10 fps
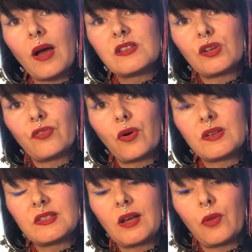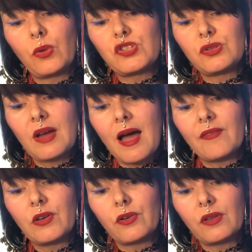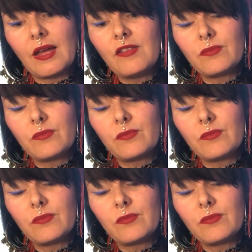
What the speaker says: as you're focusing on what you have in your life.